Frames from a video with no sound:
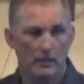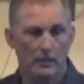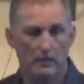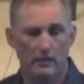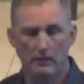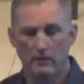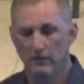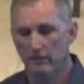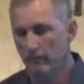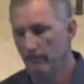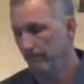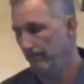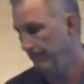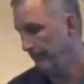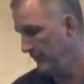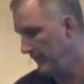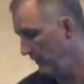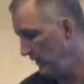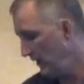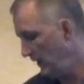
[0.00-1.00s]

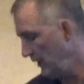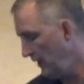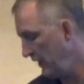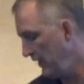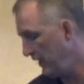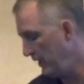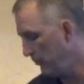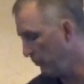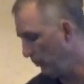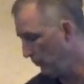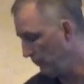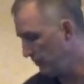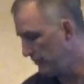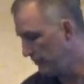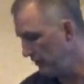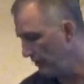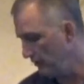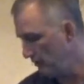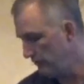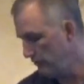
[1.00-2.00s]
The
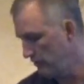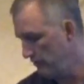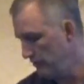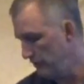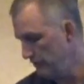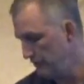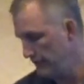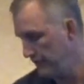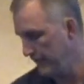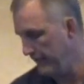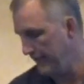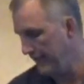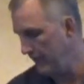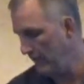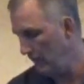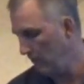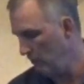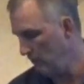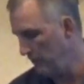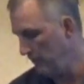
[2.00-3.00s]
Hebrews still, to this
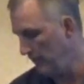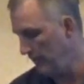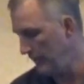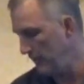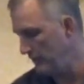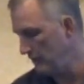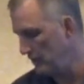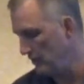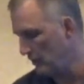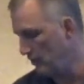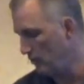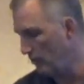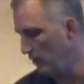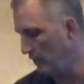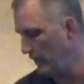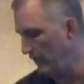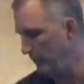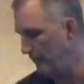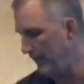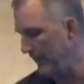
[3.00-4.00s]
day, when they
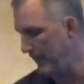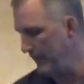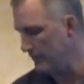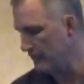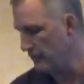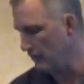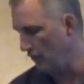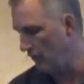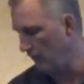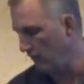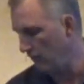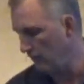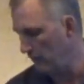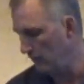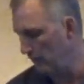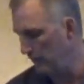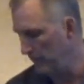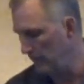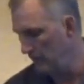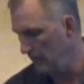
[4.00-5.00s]
celebrate
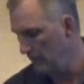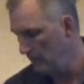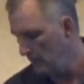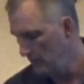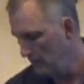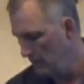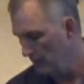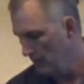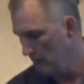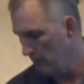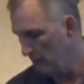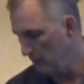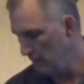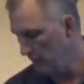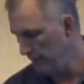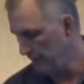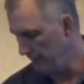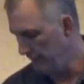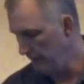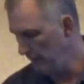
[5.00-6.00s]
Passover in
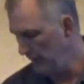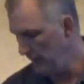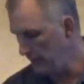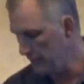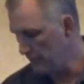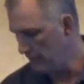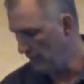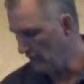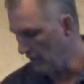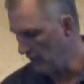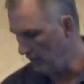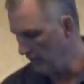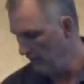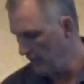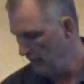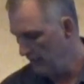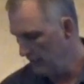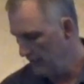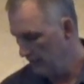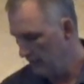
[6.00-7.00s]
the month of
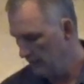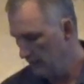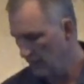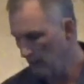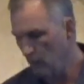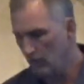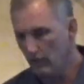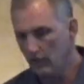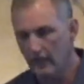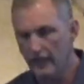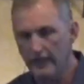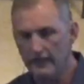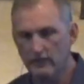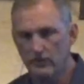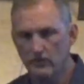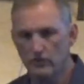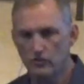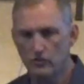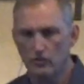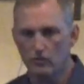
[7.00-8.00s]
Nisan, they
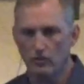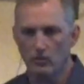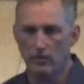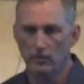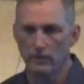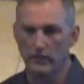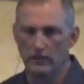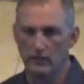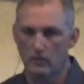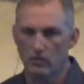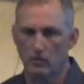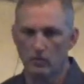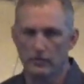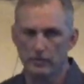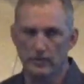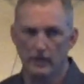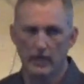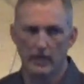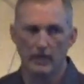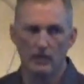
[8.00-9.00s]
relate this story. And of
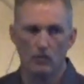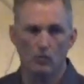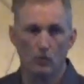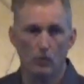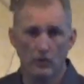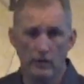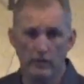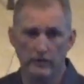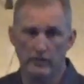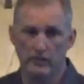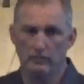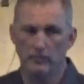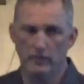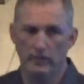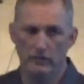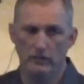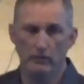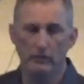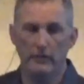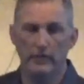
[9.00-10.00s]
course, God wanted
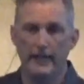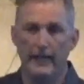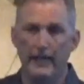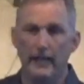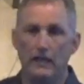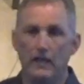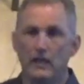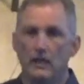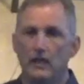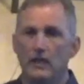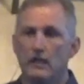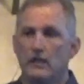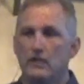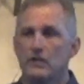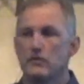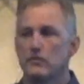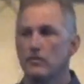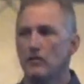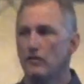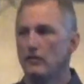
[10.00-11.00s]
them to do that
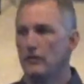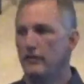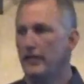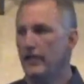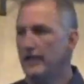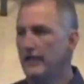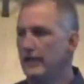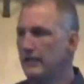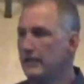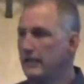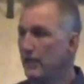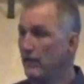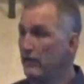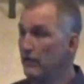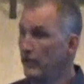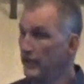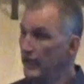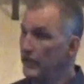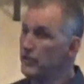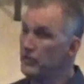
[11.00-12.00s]
so that they could
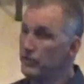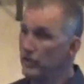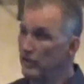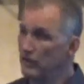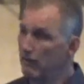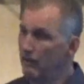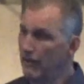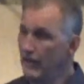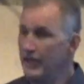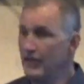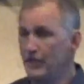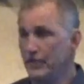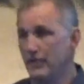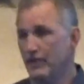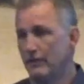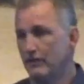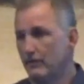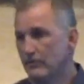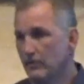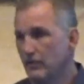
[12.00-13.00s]
tell the next
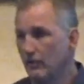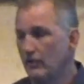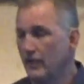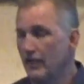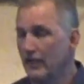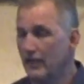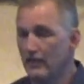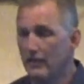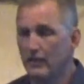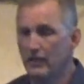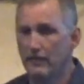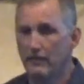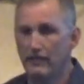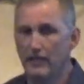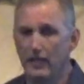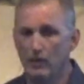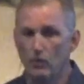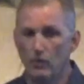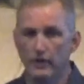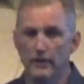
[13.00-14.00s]
generation, so that
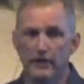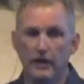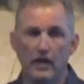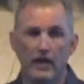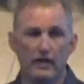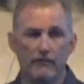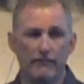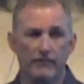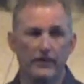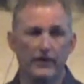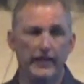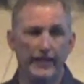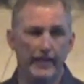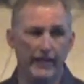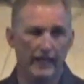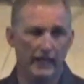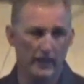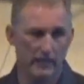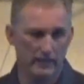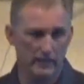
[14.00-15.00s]
they would not
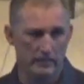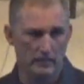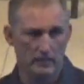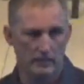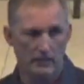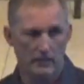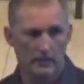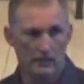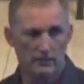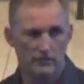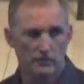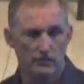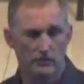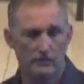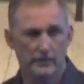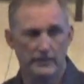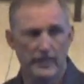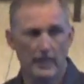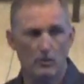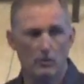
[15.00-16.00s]
forget,
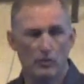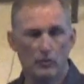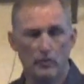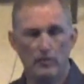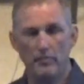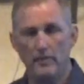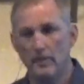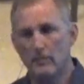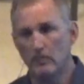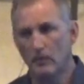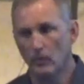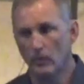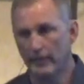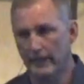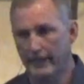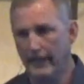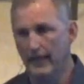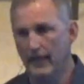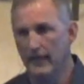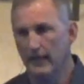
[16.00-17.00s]
so that they would
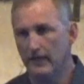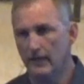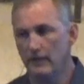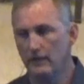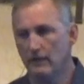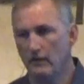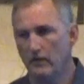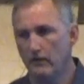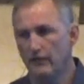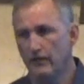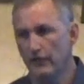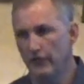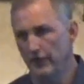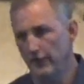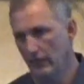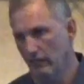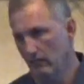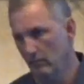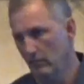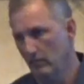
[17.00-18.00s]
remember what God had done
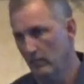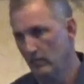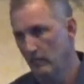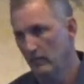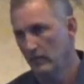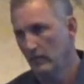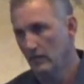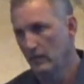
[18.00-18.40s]
for them.